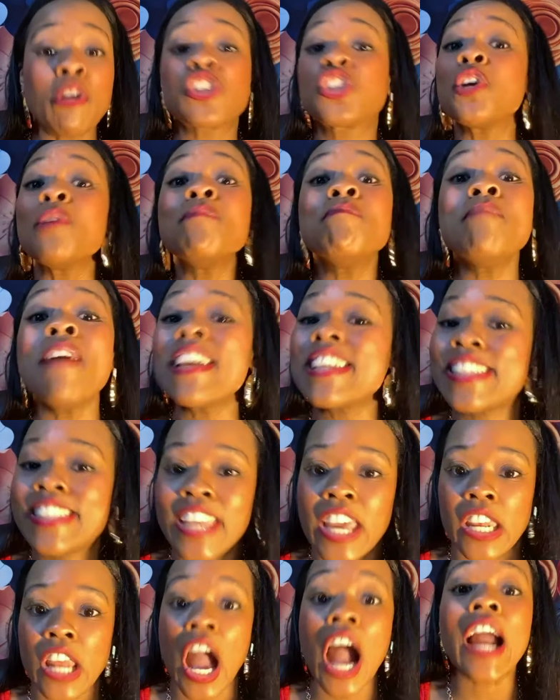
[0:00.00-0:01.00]
But you
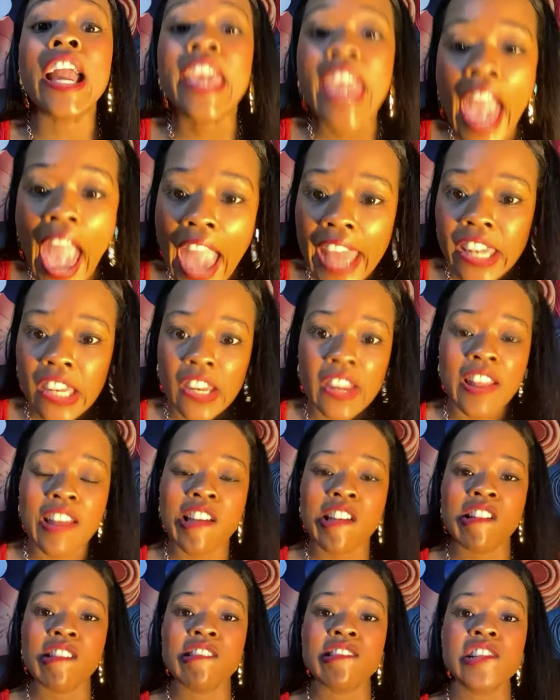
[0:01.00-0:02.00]
missed it again.
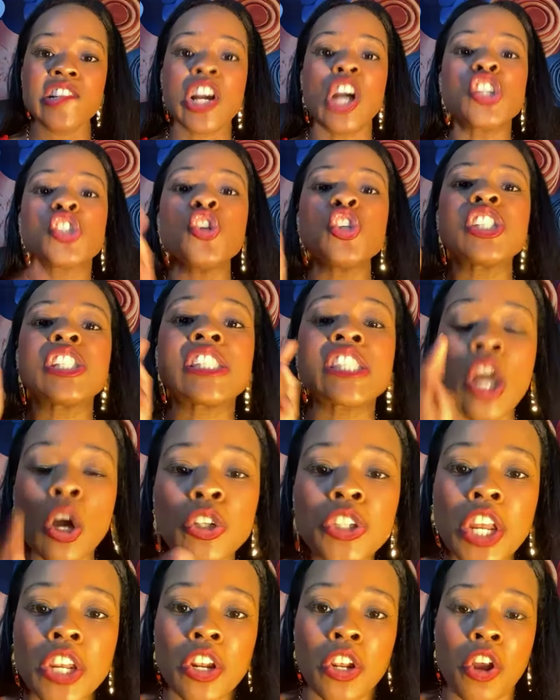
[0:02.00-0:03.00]
Because you
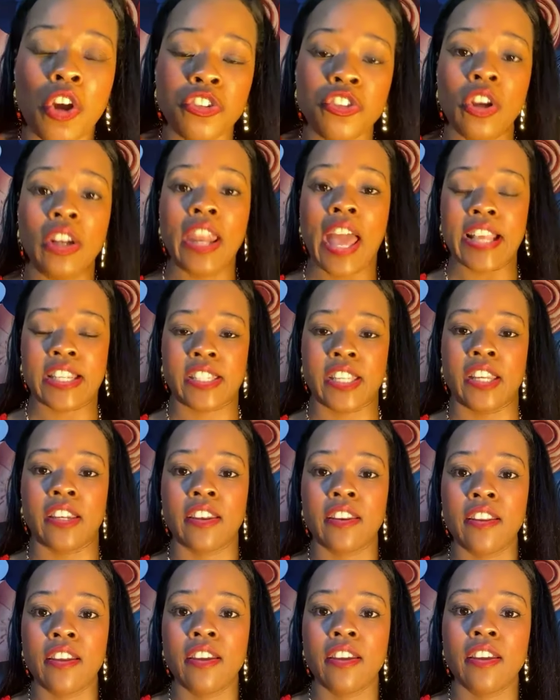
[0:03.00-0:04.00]
still didn't learn your
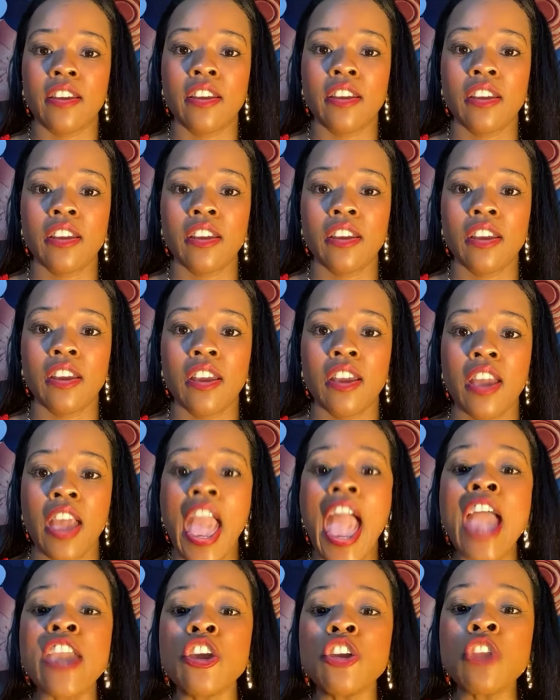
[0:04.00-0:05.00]
lesson.
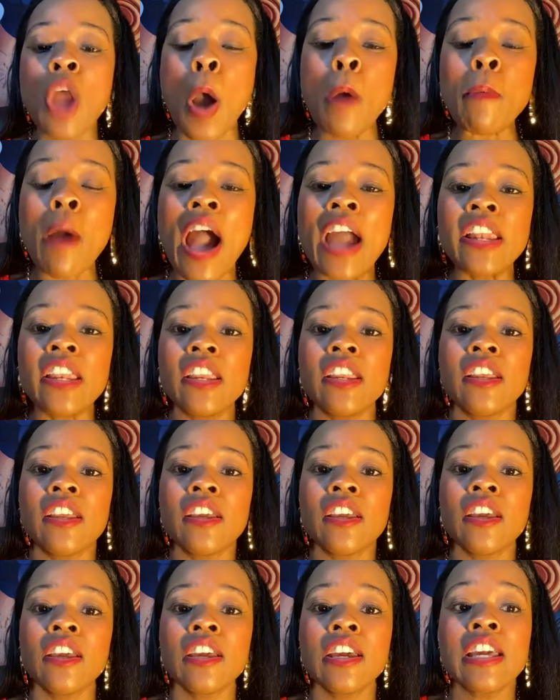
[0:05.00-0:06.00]
And you know what?
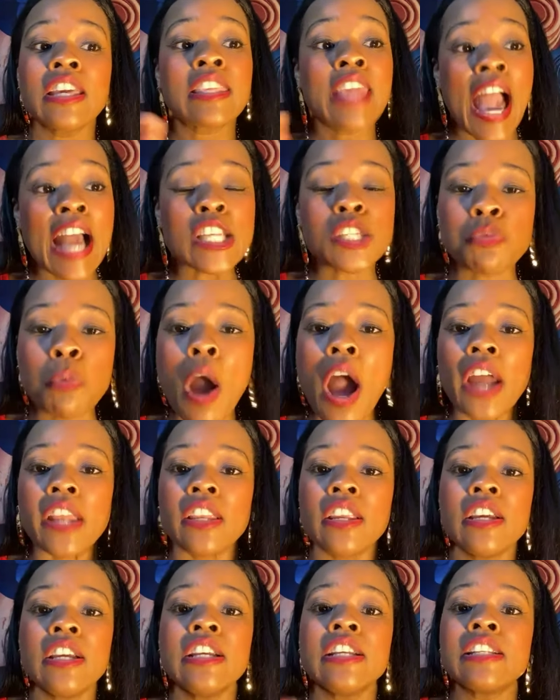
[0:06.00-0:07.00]
Guess
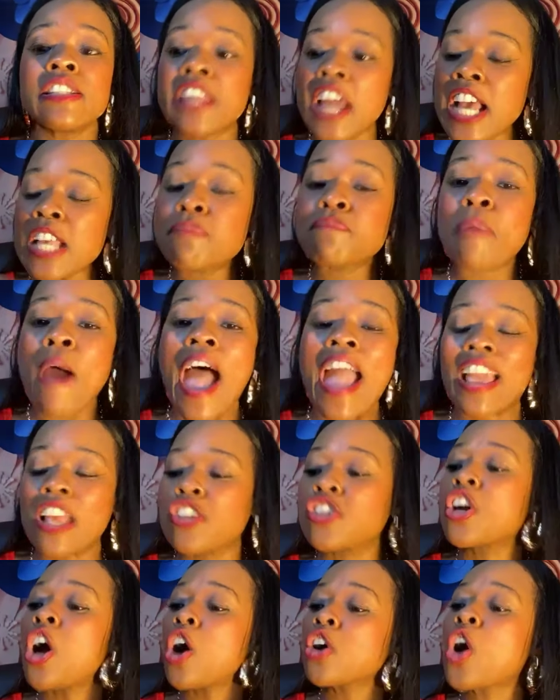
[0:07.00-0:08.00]
what? This
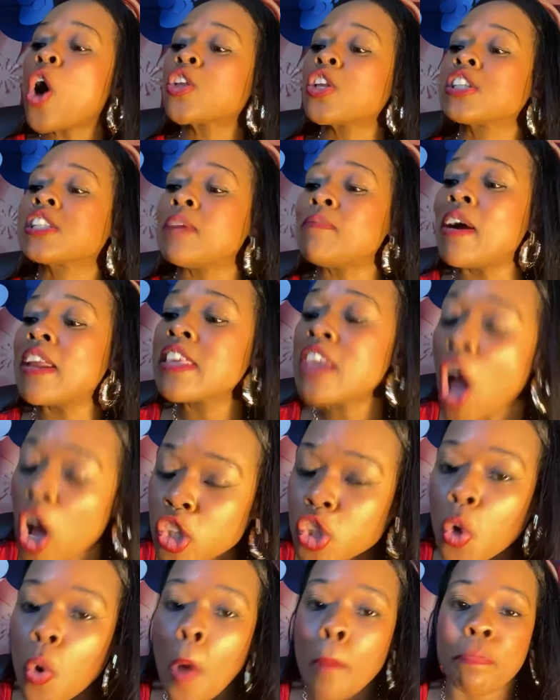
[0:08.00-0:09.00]
package is going to go to somebody
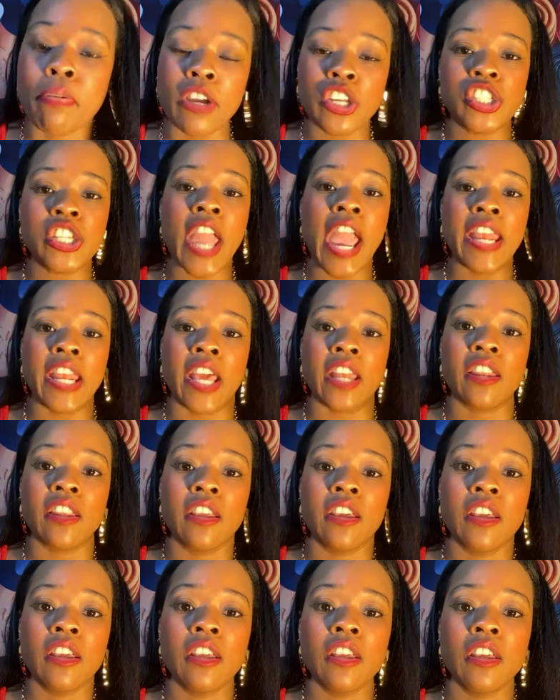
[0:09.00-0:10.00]
else who appreciate
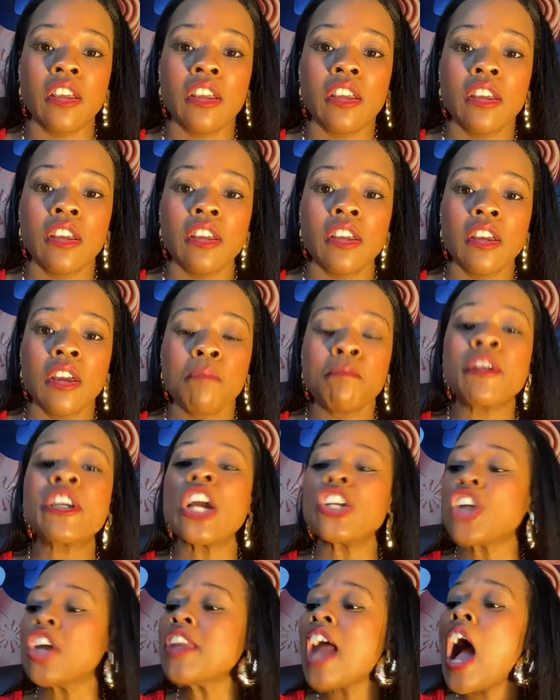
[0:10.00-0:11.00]
it.
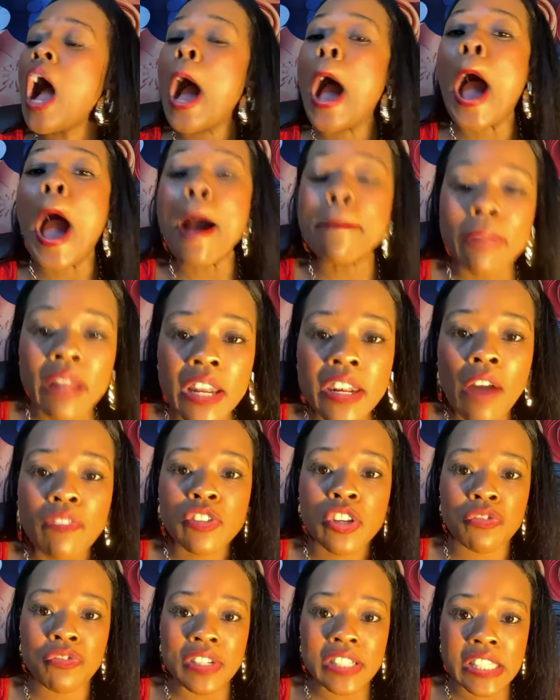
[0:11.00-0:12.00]
Because you're not humble
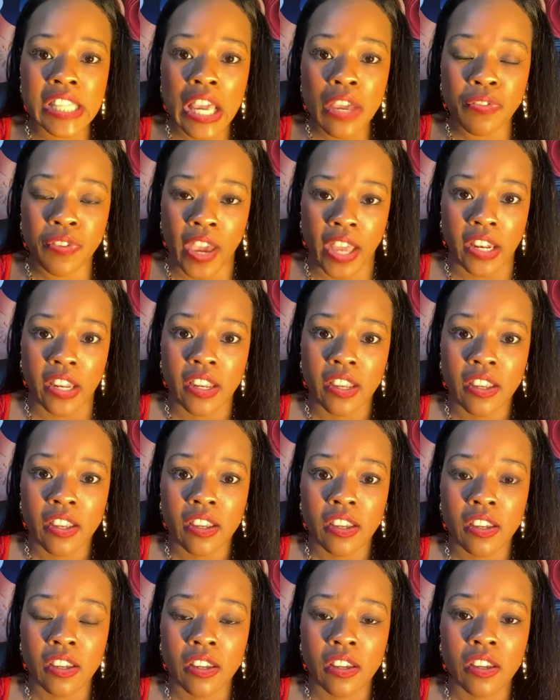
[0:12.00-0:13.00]
enough to receive it.
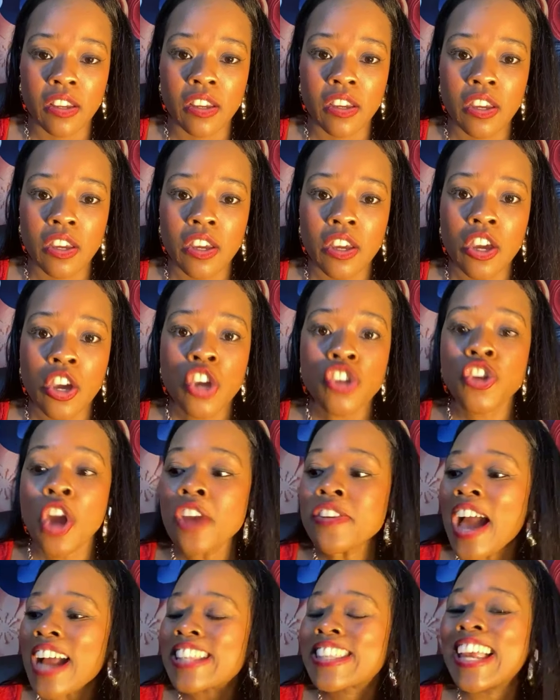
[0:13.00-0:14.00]

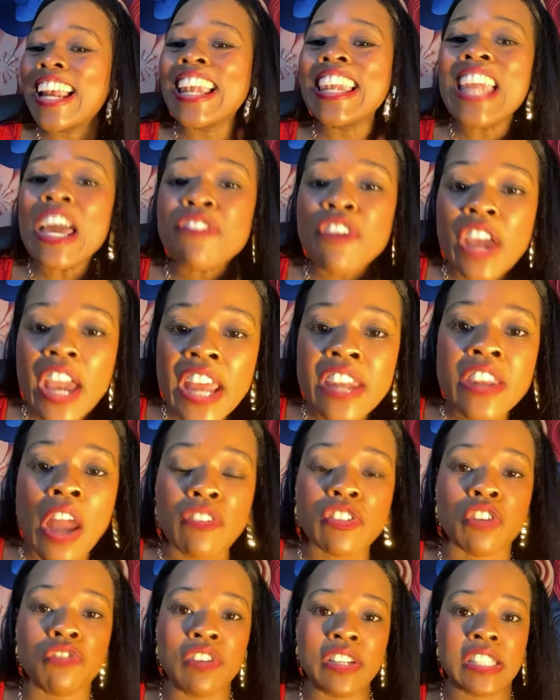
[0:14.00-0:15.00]
You're not deliberate
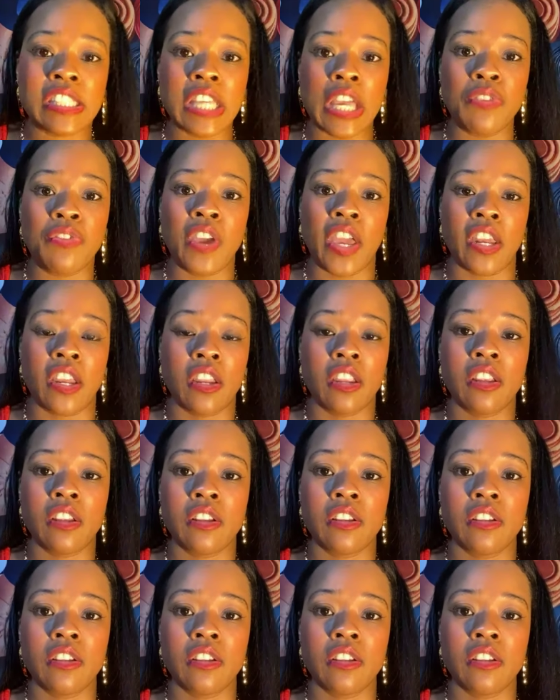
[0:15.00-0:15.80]
enough to receive it.